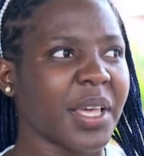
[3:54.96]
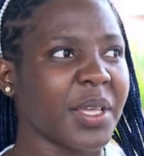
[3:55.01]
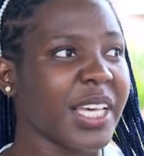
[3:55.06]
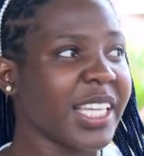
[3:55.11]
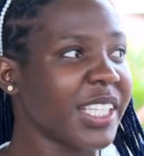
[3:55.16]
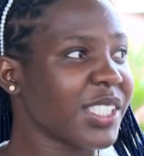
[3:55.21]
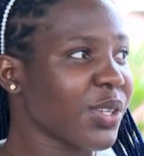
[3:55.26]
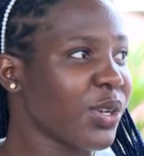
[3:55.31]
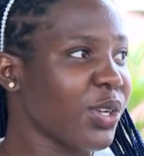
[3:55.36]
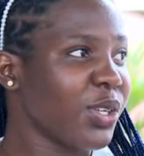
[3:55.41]

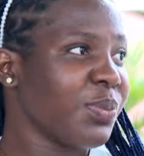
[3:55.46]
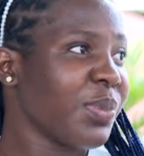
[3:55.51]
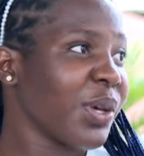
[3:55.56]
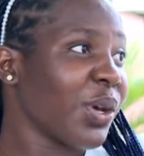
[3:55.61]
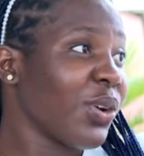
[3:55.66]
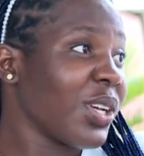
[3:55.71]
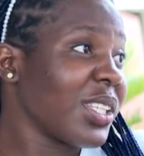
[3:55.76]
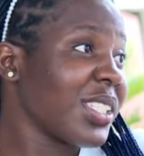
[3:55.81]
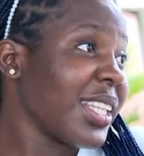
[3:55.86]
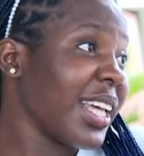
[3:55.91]
it's all
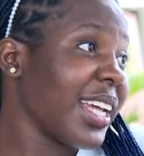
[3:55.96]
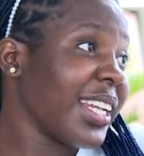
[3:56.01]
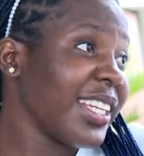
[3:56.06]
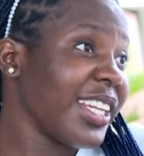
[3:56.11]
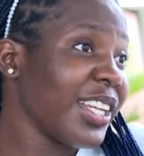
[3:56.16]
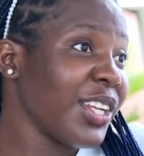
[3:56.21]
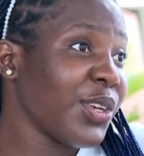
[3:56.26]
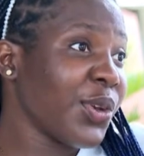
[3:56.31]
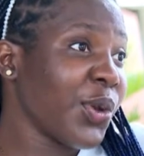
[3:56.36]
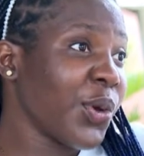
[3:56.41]
because they
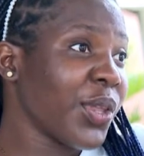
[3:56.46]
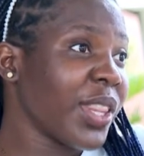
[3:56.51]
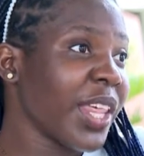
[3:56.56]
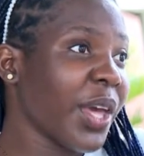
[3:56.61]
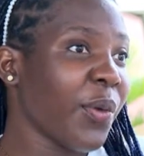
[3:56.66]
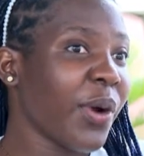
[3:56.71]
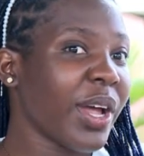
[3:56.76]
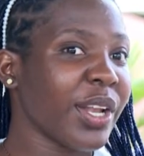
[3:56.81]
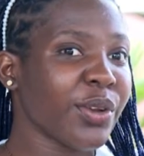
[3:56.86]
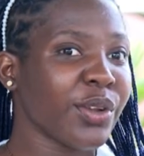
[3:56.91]
didn't know they
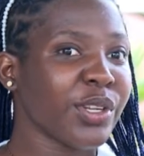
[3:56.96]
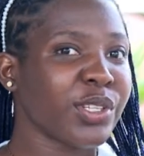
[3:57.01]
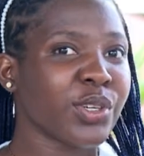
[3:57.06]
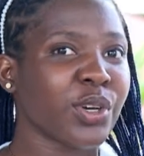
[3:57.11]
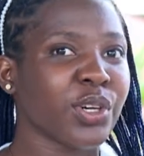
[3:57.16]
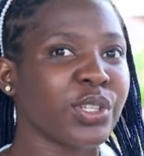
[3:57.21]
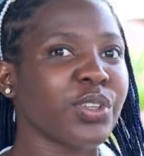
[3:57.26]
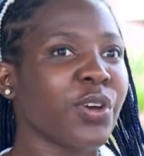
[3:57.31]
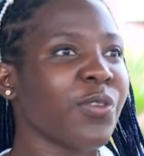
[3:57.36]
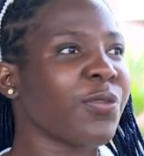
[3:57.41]
were not
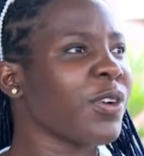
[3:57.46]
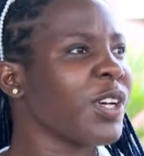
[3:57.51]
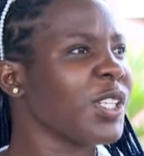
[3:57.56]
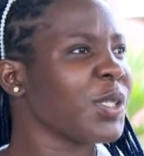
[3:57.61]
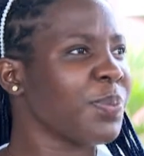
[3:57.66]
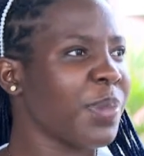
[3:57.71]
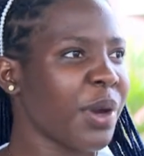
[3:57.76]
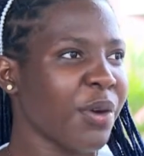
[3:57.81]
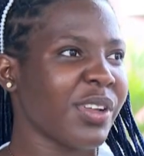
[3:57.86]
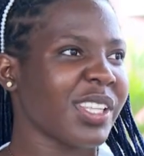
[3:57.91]
told of course
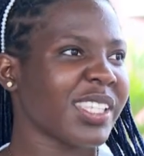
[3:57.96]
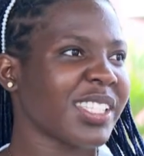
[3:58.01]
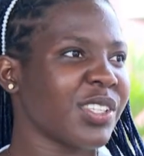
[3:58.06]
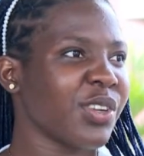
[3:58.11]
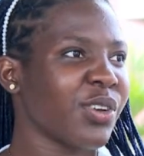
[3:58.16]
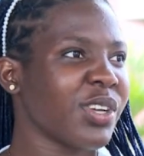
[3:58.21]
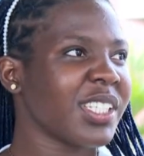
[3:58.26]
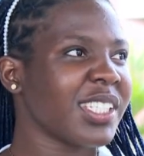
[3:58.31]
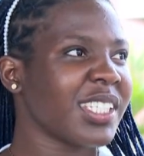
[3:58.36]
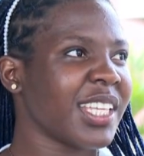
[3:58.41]
parents
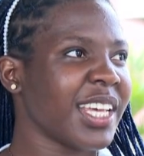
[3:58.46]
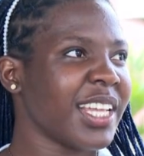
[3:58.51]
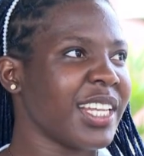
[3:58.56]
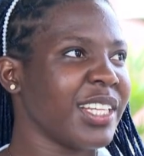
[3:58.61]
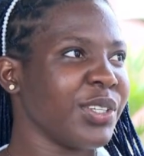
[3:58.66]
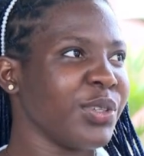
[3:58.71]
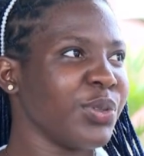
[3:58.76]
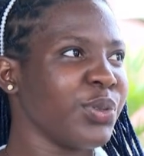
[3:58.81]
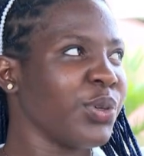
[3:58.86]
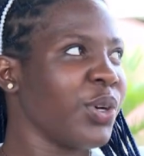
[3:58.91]
don't tell
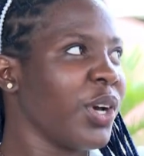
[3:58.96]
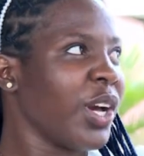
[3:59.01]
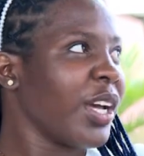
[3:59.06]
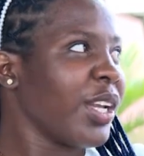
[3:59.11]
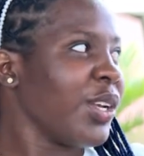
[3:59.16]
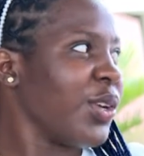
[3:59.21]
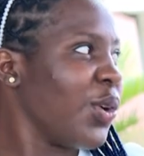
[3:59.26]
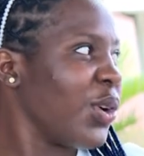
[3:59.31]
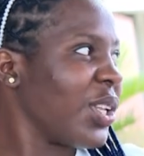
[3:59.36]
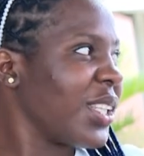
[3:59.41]
you
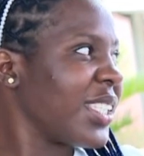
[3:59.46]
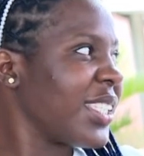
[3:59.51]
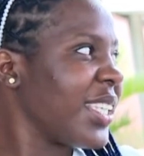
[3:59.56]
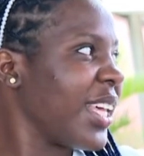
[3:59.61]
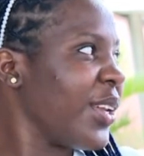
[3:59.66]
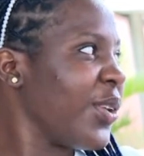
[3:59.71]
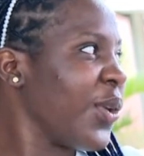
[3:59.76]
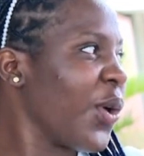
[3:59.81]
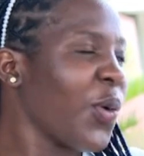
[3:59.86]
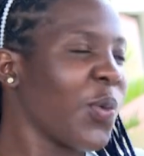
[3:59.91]
don't say
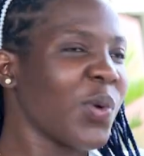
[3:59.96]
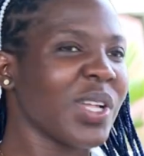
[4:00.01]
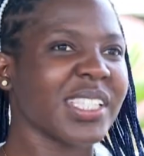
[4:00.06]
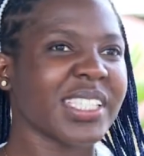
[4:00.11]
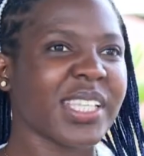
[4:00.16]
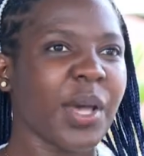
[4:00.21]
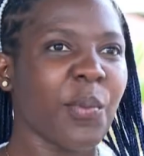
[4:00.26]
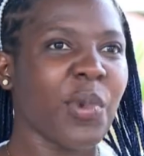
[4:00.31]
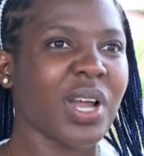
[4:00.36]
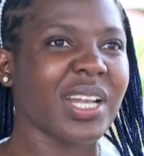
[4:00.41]
no when
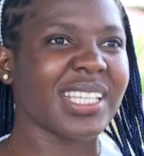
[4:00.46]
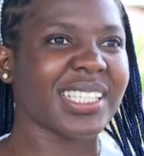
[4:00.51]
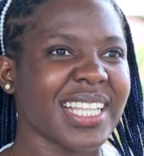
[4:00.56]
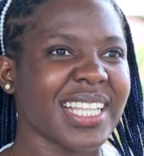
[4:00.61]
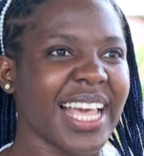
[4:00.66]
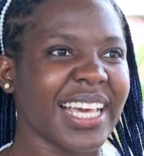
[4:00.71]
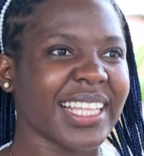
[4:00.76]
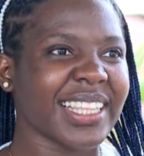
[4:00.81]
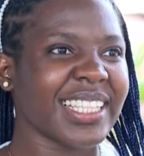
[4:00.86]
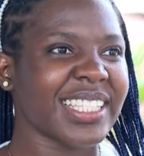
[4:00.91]
someone
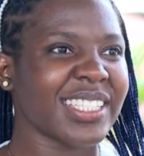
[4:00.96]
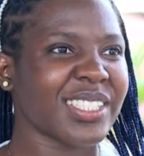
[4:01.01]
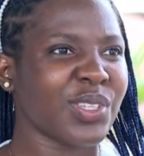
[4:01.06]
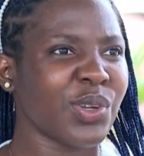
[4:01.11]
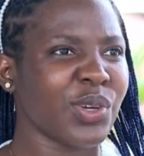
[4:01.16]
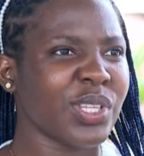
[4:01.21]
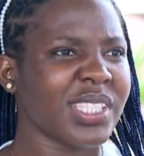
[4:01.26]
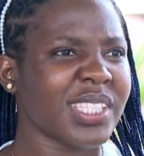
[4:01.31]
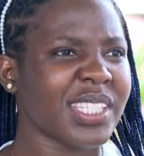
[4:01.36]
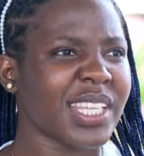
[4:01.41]
like this
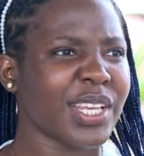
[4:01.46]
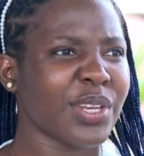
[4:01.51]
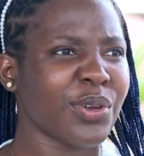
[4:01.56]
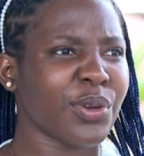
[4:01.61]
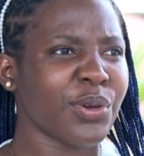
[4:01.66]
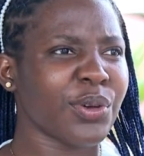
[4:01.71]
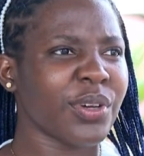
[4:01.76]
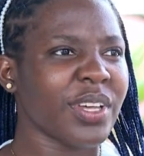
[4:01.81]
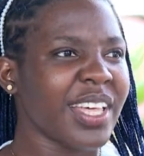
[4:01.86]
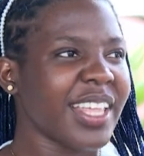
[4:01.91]
don't say
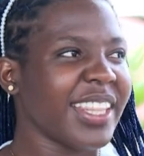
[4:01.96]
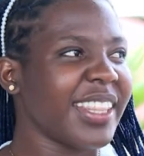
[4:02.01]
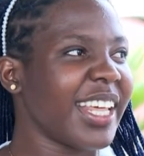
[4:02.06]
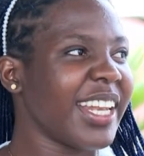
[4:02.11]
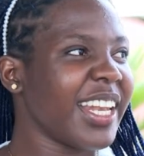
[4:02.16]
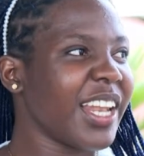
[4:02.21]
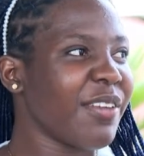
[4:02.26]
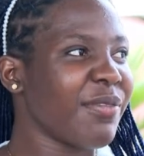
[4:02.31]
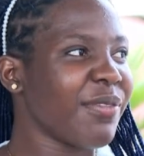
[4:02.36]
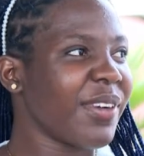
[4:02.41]
no they
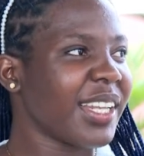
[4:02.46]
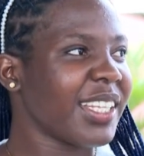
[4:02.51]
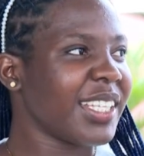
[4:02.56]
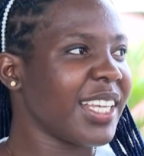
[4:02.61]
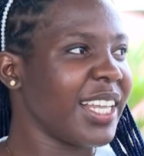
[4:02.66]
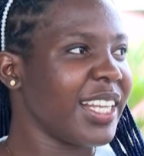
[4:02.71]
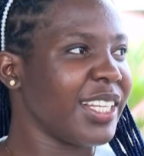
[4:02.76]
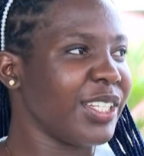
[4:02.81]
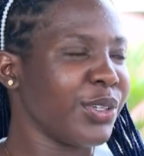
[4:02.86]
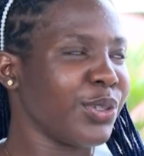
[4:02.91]
never
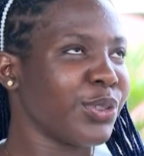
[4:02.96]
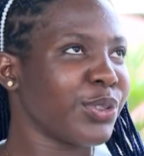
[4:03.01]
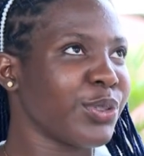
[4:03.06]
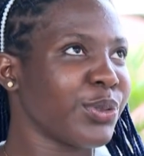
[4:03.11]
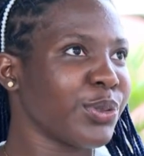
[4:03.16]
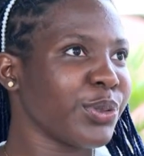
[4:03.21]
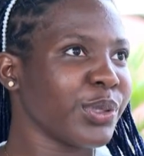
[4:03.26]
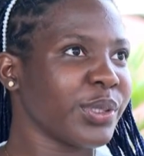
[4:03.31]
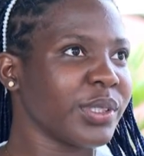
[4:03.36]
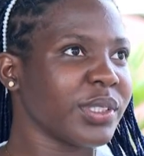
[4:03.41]
tell you
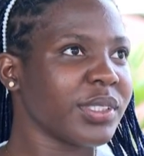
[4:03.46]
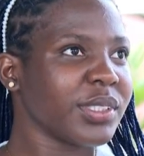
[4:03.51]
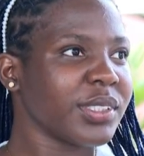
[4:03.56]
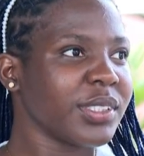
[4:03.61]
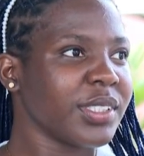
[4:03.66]
to